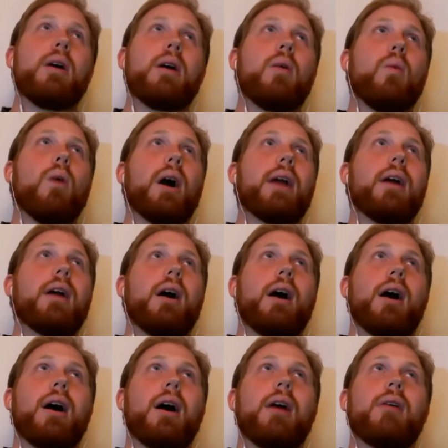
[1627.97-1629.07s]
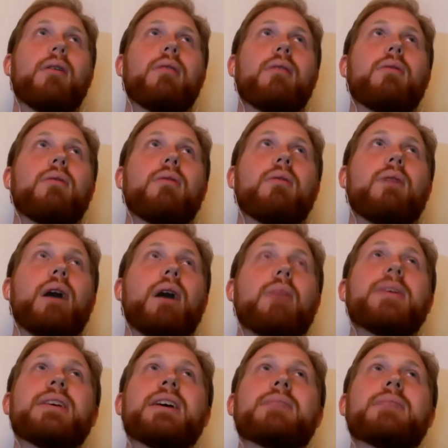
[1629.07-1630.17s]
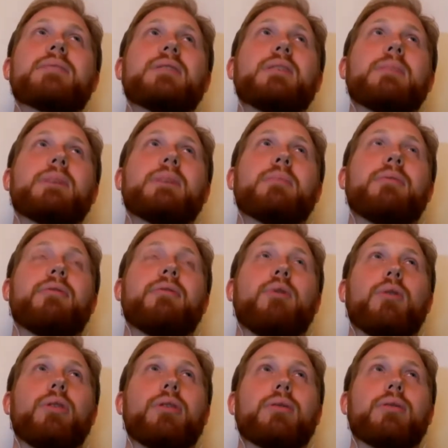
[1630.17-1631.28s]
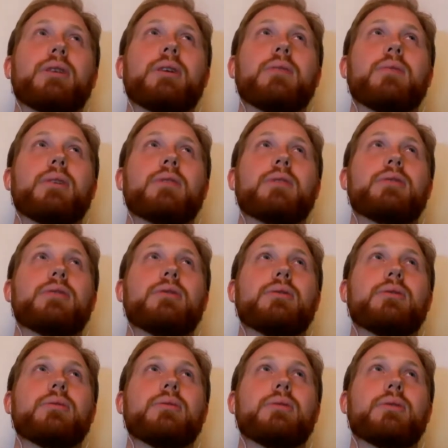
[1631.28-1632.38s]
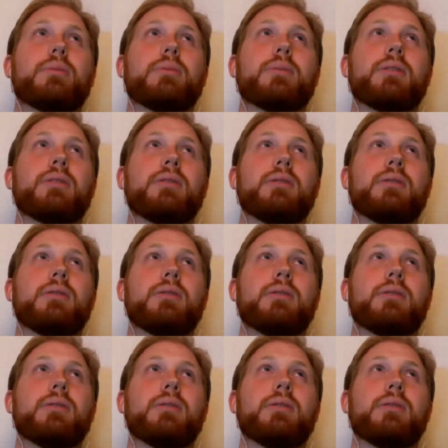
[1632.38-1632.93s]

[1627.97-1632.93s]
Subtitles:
what how many games did they make before 3? 1, 2, 3,